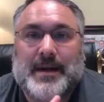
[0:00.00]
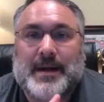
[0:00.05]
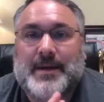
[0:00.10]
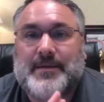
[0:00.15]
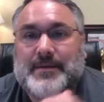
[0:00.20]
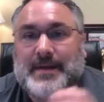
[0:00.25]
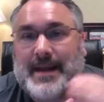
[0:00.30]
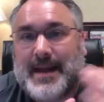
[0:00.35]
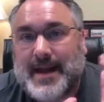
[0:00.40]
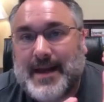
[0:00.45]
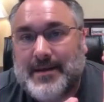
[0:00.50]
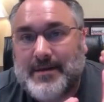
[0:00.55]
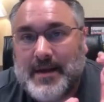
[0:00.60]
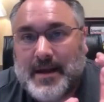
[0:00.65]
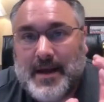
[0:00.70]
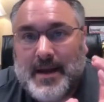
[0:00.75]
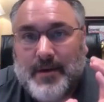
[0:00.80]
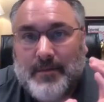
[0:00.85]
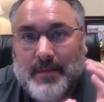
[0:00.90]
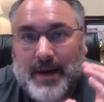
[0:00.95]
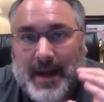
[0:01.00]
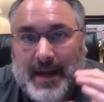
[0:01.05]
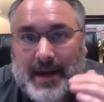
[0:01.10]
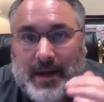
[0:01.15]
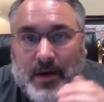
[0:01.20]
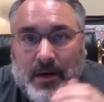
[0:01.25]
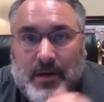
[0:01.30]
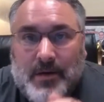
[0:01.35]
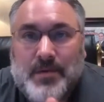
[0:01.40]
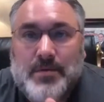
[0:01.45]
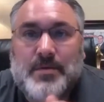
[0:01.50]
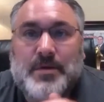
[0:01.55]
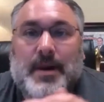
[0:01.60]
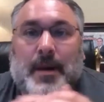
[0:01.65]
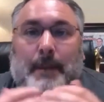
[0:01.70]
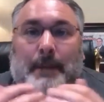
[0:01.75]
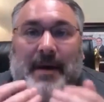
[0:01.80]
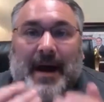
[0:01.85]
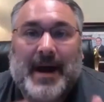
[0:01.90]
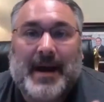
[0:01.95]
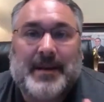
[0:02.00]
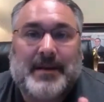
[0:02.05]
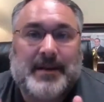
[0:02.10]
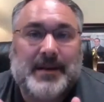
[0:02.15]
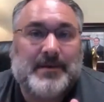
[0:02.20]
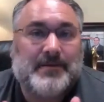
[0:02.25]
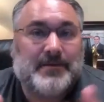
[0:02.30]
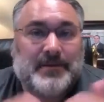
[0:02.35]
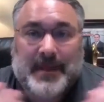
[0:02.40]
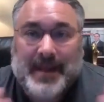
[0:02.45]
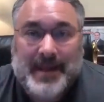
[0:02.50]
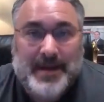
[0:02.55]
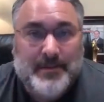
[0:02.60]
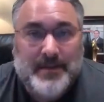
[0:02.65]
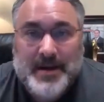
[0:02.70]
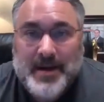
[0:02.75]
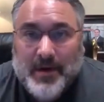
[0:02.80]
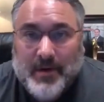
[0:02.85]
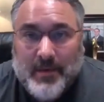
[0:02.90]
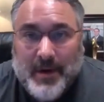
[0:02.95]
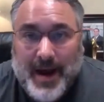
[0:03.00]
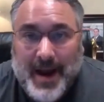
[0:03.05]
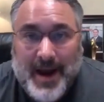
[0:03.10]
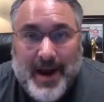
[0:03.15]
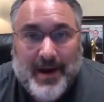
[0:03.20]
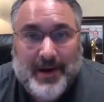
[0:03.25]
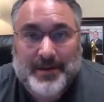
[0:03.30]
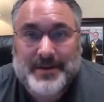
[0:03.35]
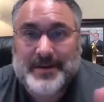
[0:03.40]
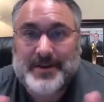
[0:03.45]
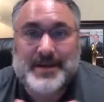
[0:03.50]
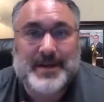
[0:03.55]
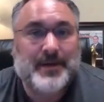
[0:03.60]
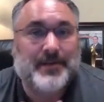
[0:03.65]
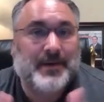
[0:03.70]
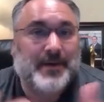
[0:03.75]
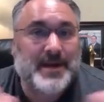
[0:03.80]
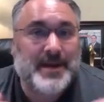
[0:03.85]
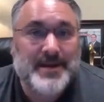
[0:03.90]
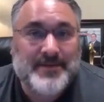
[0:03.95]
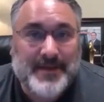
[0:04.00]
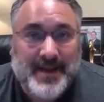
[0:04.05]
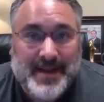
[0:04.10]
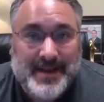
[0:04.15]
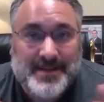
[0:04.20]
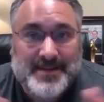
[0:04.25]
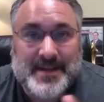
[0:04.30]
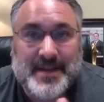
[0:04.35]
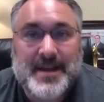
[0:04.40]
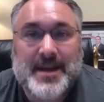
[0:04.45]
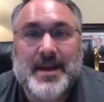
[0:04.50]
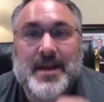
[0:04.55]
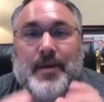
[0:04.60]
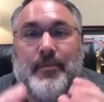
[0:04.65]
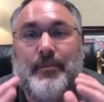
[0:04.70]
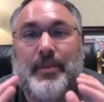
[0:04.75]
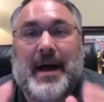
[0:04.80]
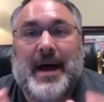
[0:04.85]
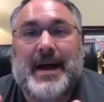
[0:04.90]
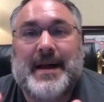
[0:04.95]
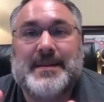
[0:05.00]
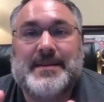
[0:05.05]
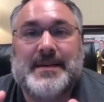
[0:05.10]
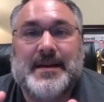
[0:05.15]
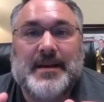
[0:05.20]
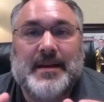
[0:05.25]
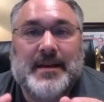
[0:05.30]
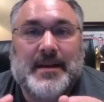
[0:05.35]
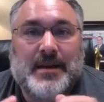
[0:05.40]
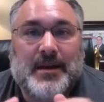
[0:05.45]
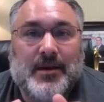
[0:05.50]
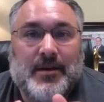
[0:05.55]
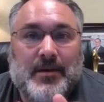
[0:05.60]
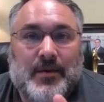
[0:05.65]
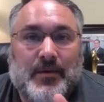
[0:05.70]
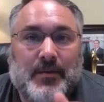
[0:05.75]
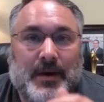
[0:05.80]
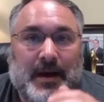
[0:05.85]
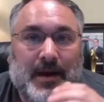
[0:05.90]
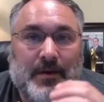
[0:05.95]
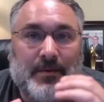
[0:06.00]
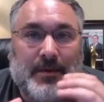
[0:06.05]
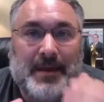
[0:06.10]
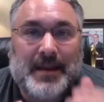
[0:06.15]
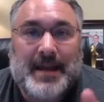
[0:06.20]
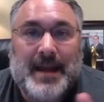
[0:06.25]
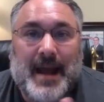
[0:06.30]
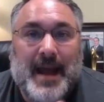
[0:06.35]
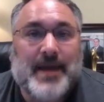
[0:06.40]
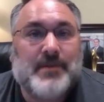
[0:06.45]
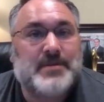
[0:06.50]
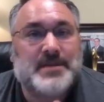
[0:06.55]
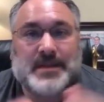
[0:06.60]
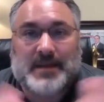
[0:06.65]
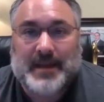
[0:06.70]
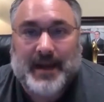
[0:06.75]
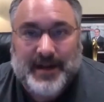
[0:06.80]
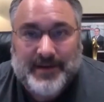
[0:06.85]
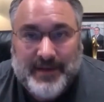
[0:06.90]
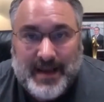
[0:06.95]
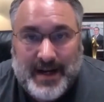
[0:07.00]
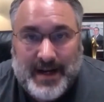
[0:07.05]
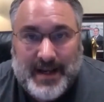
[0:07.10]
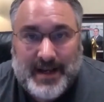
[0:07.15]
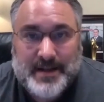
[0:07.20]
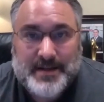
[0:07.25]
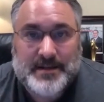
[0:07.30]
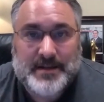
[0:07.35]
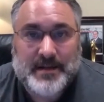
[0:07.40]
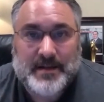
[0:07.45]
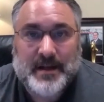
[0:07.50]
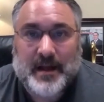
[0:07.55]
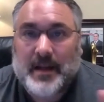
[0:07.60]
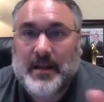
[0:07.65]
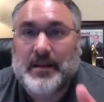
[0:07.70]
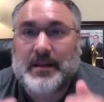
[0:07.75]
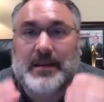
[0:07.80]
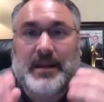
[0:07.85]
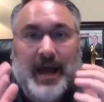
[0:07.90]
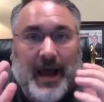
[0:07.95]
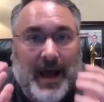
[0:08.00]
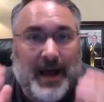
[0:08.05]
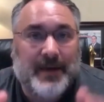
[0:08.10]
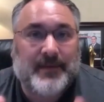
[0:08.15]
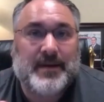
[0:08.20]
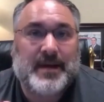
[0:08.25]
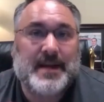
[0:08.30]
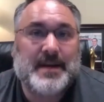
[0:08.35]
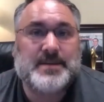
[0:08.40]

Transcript: I even had my own pilot flying me around to different events. But, what I really had was a lot of headaches, a lot of